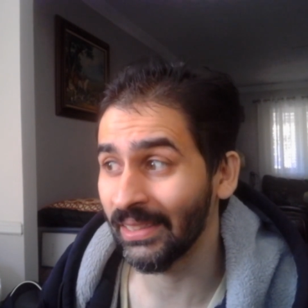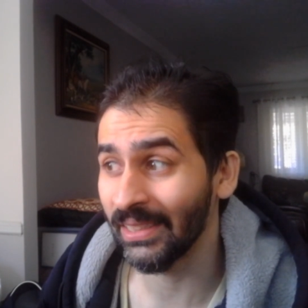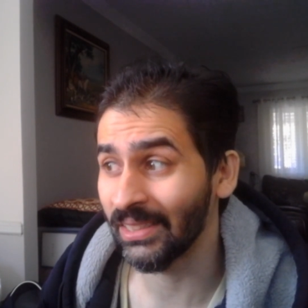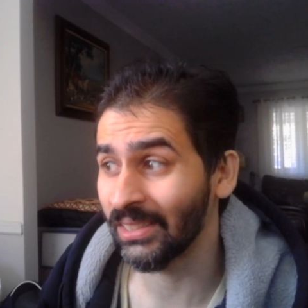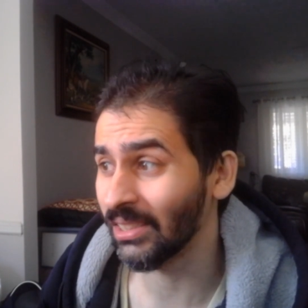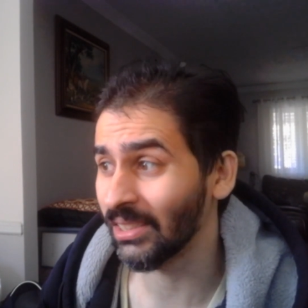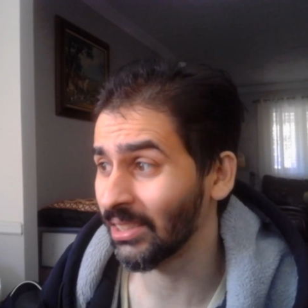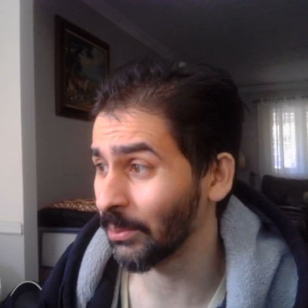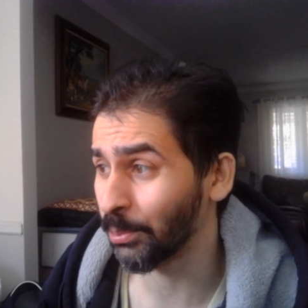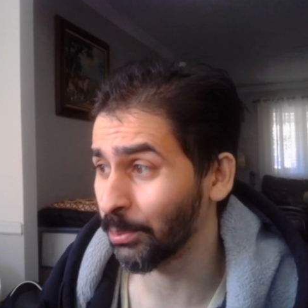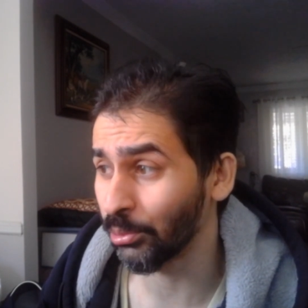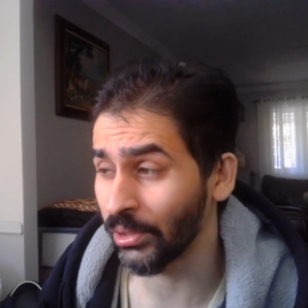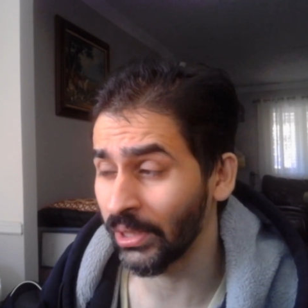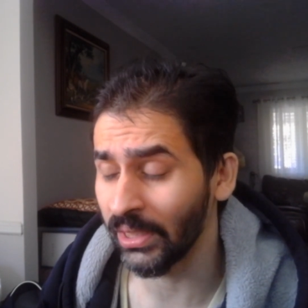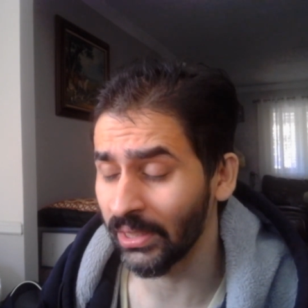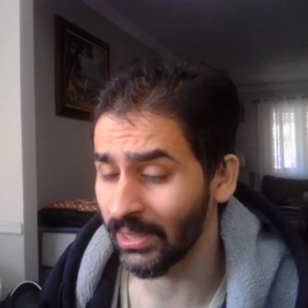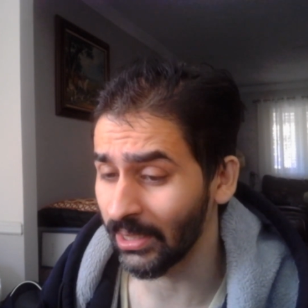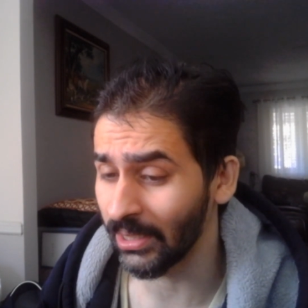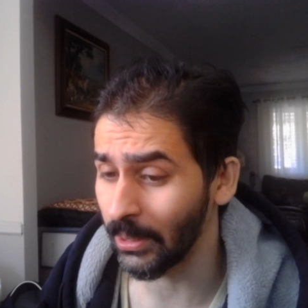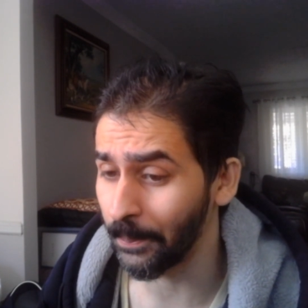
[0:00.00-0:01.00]
this is a
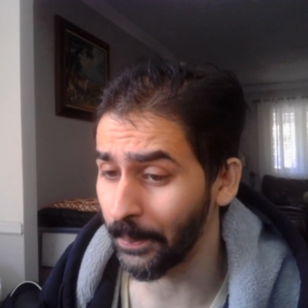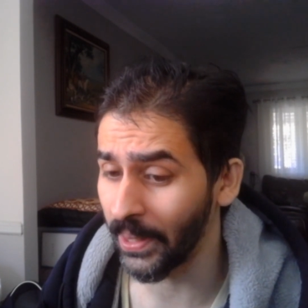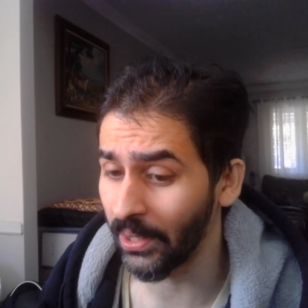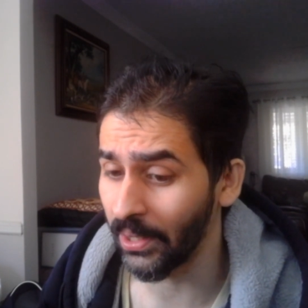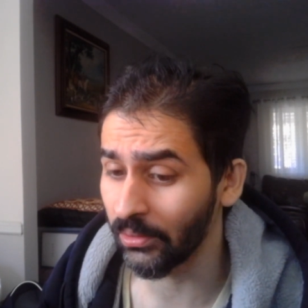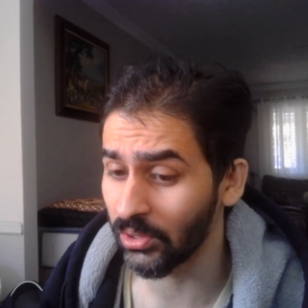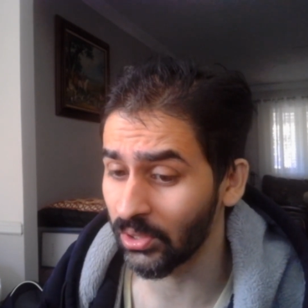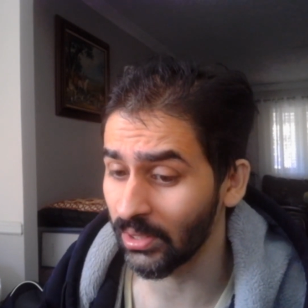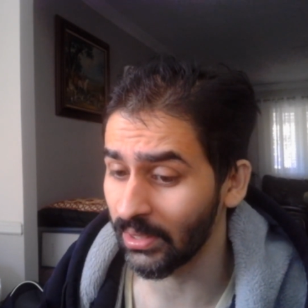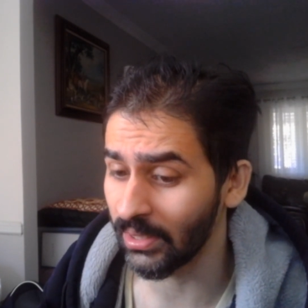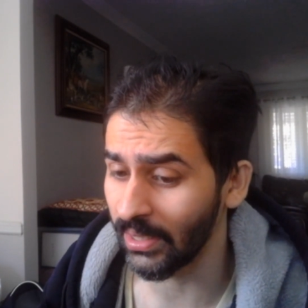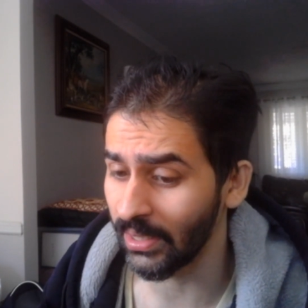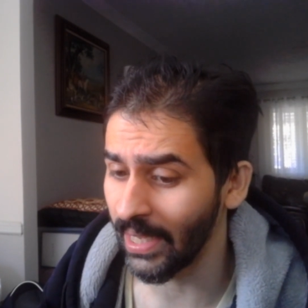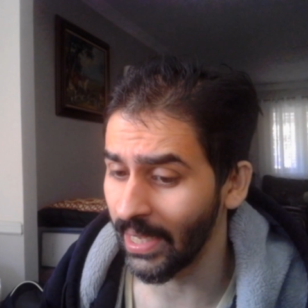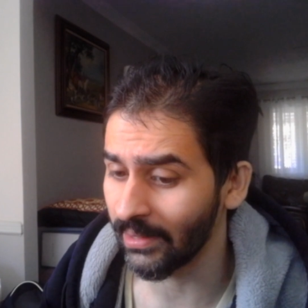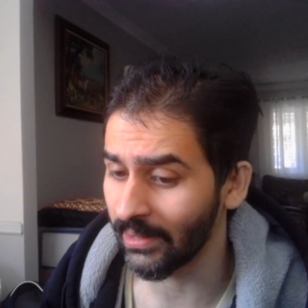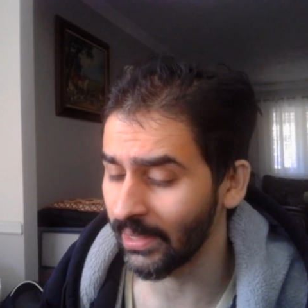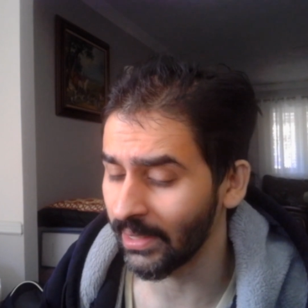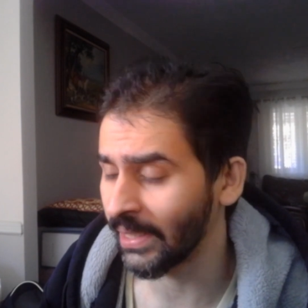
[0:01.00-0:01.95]
breeze in comparison to that.